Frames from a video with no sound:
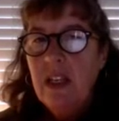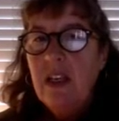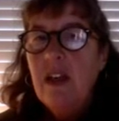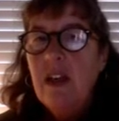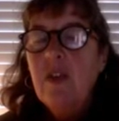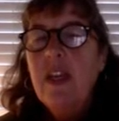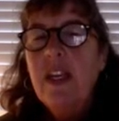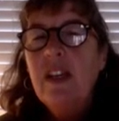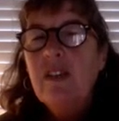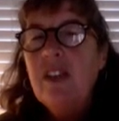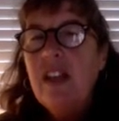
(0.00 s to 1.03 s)
Okay,
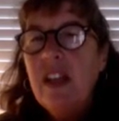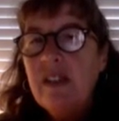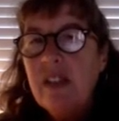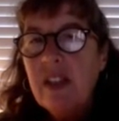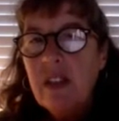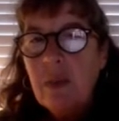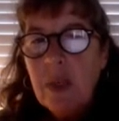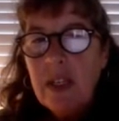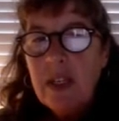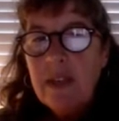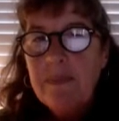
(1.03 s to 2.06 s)
here's another thing that we
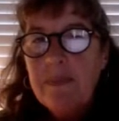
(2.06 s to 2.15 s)
did.